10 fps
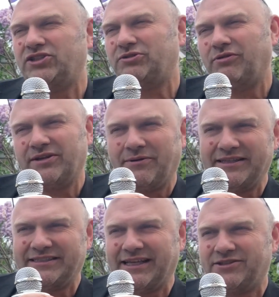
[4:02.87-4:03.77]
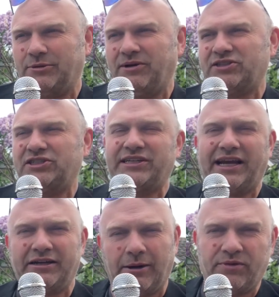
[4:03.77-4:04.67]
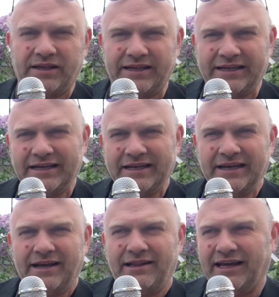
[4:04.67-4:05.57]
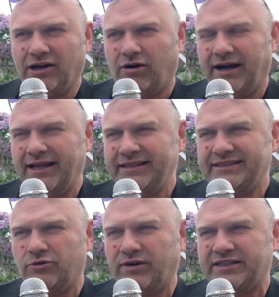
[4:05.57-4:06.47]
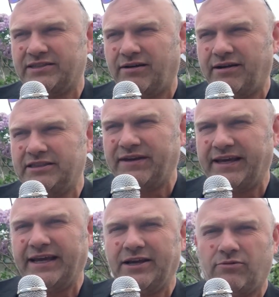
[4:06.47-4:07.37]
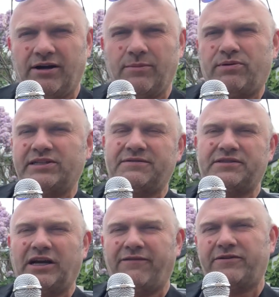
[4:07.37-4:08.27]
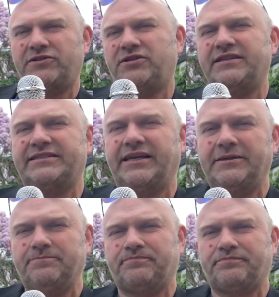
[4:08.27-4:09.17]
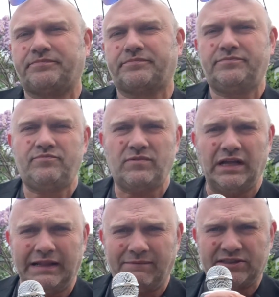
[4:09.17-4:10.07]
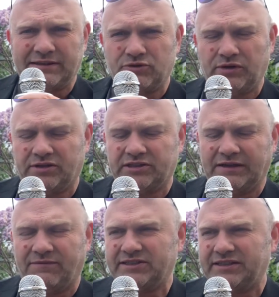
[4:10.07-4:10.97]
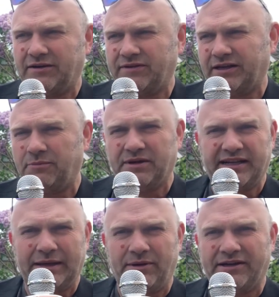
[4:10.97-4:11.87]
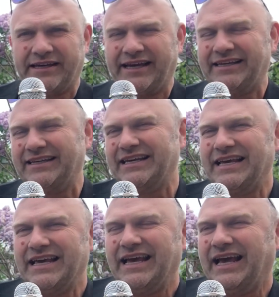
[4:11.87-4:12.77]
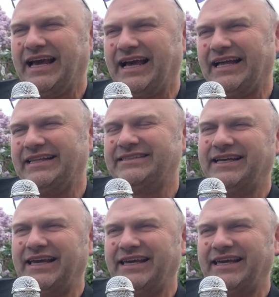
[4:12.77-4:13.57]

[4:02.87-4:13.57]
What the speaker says: I won't go into that too much. He's chained up with the leg irons and the wrist irons here. Quite impressive stuff, as you can see. I love this stuff. It's really good stuff, isn't it? I hope you can hear me okay. And he